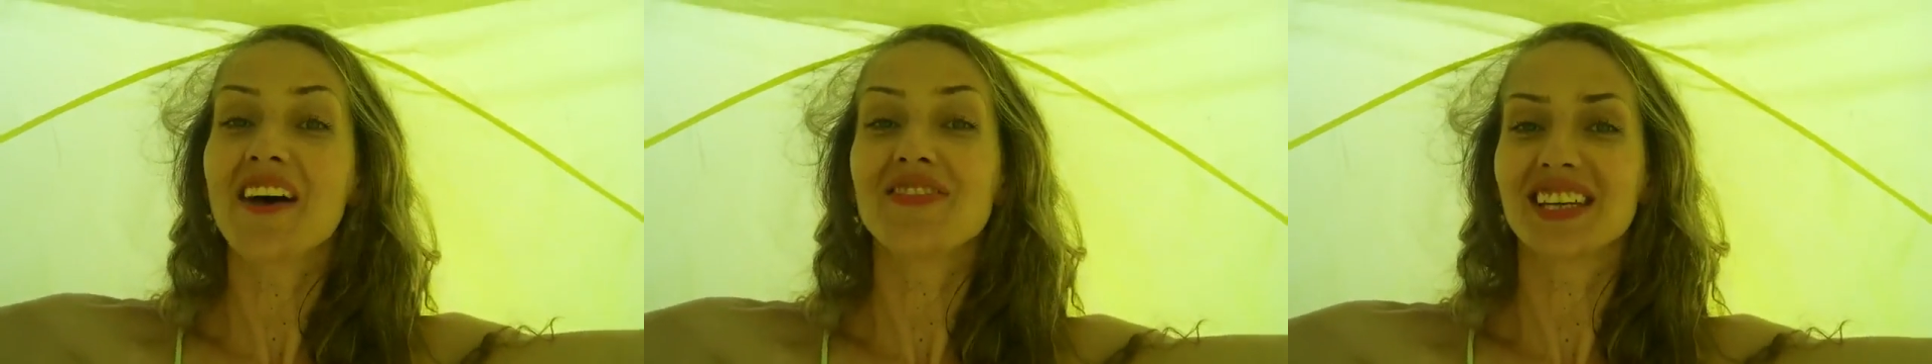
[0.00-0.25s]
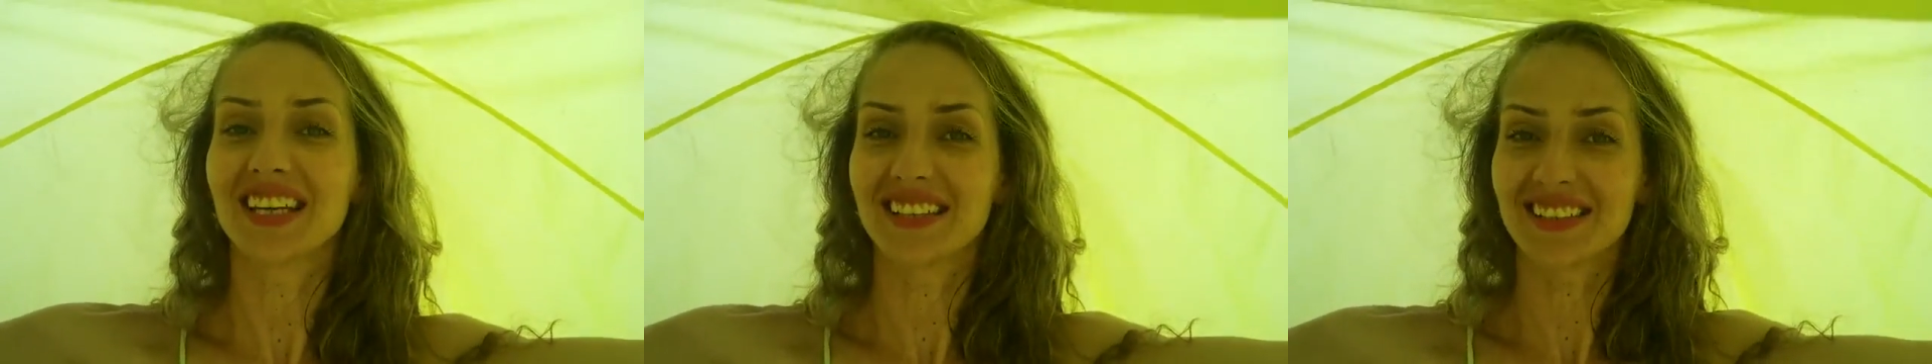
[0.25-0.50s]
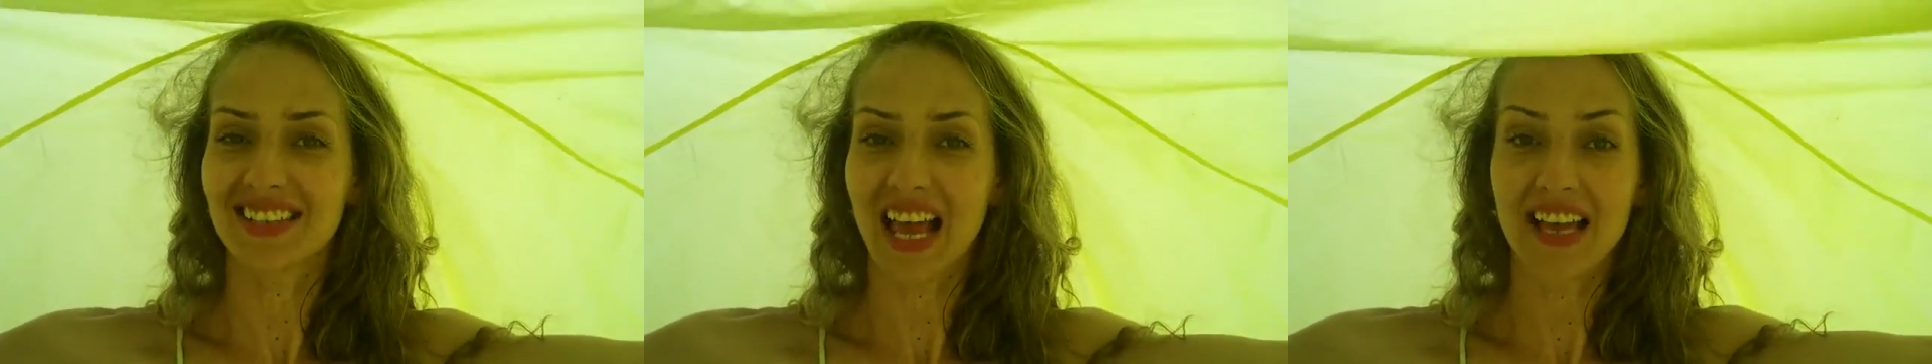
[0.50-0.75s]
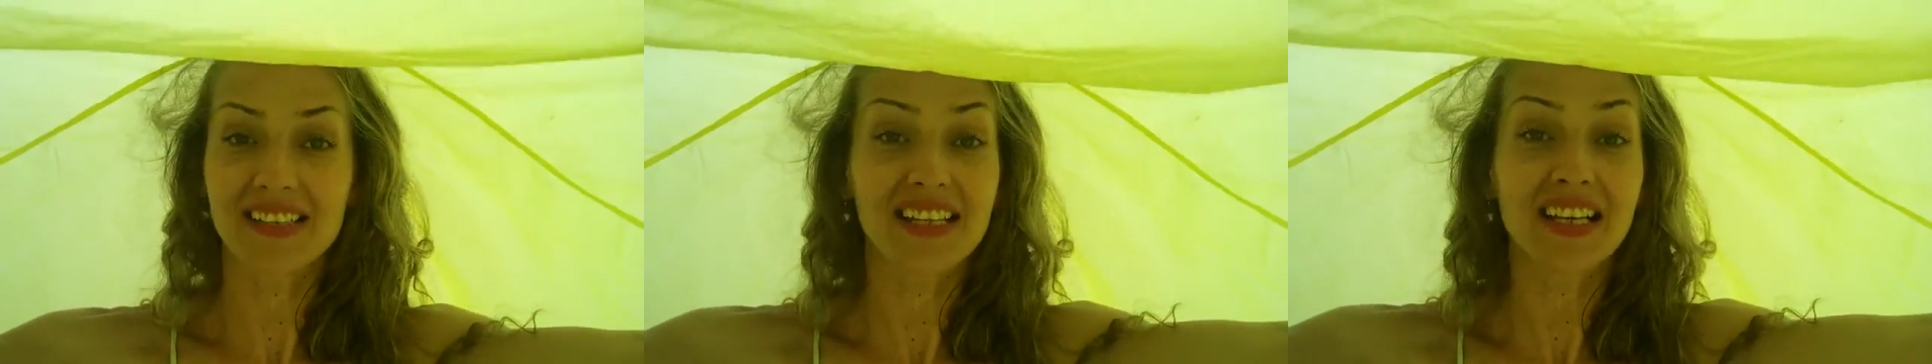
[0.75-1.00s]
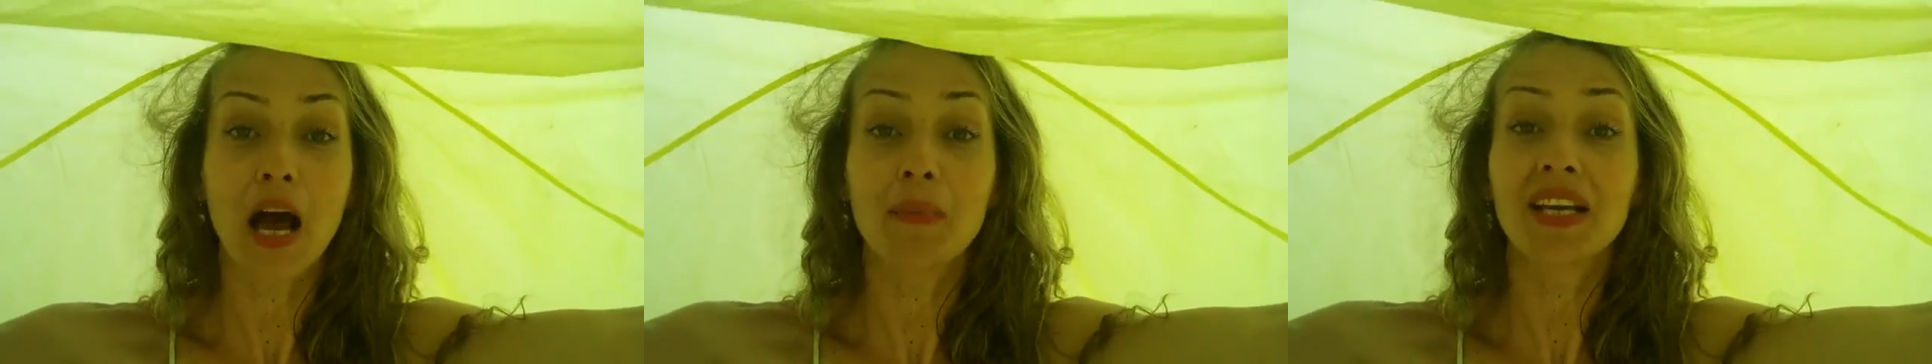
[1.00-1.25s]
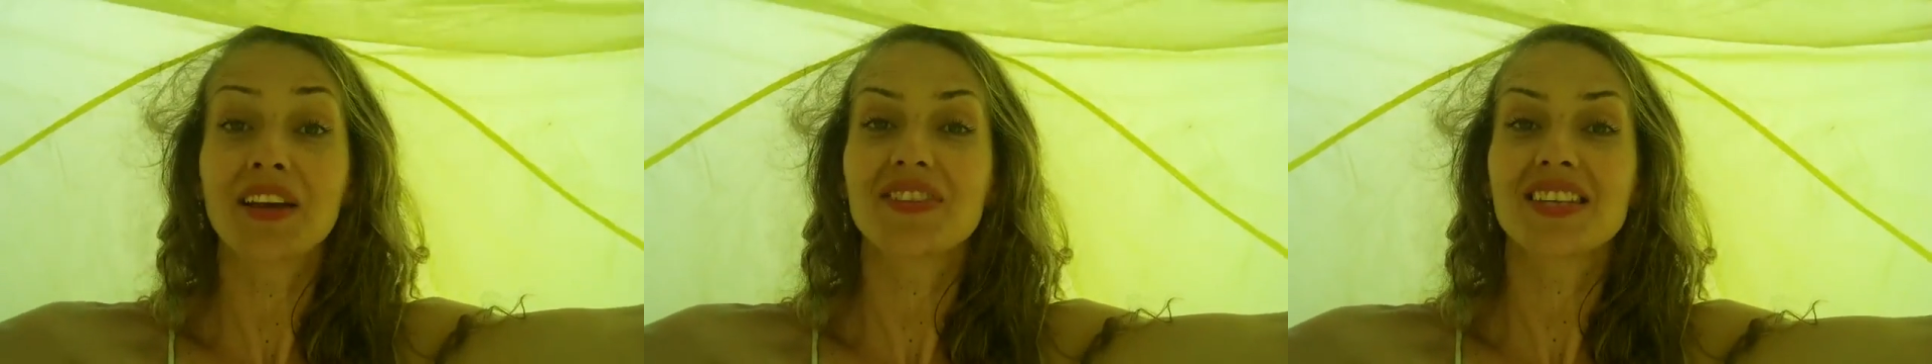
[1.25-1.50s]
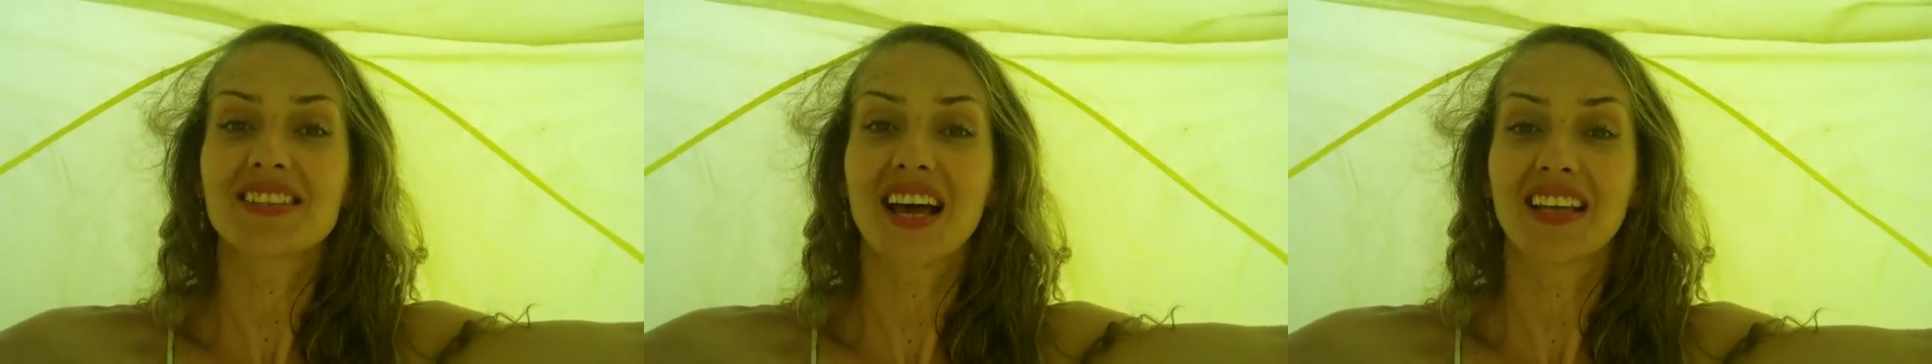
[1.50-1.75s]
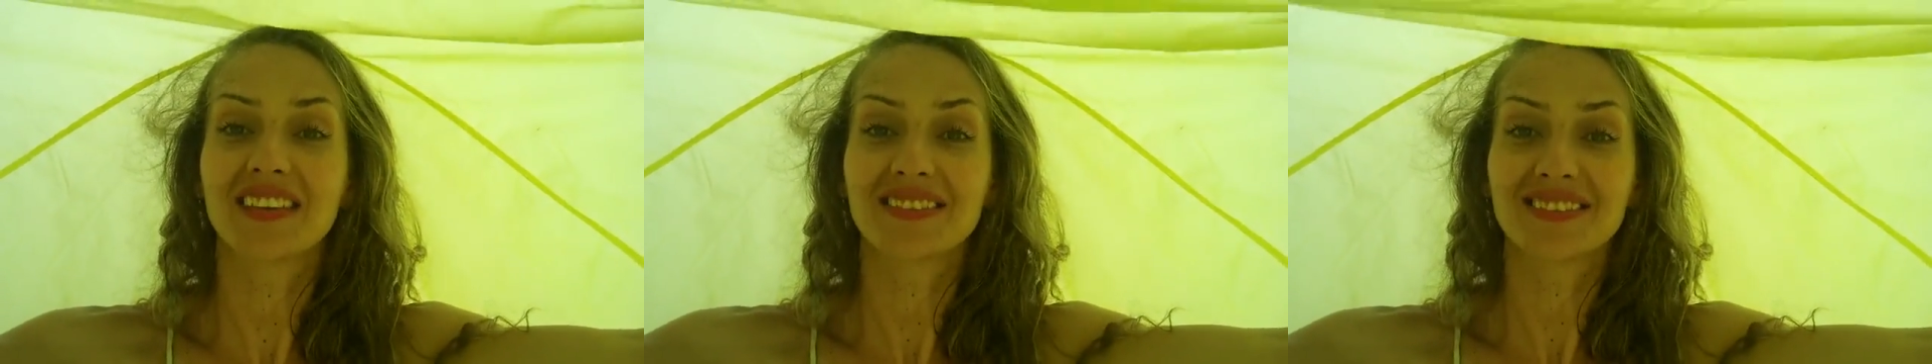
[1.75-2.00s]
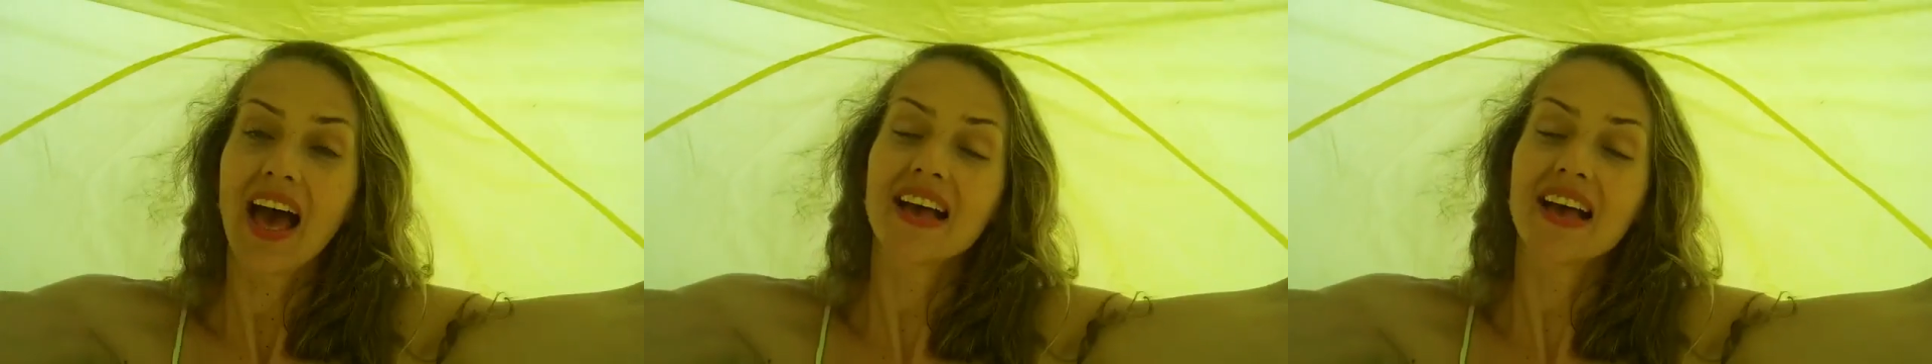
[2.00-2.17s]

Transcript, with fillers: evident as the coming of the sun.